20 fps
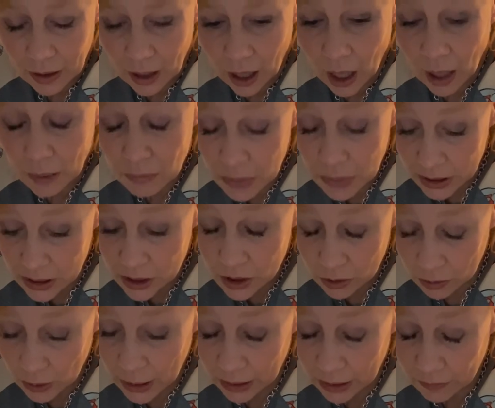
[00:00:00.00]
I miss
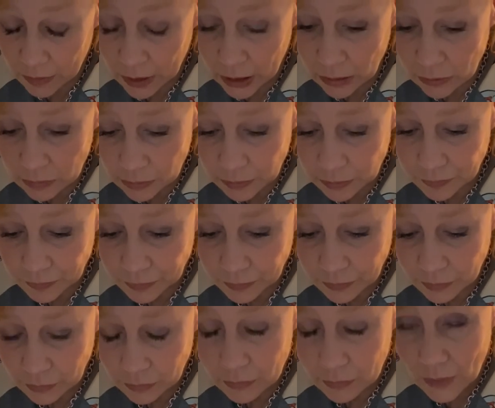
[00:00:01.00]
gravy.
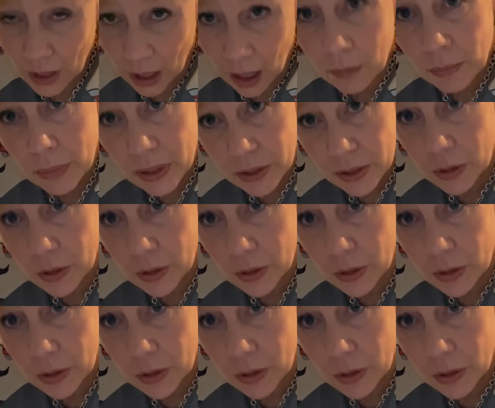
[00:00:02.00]
I miss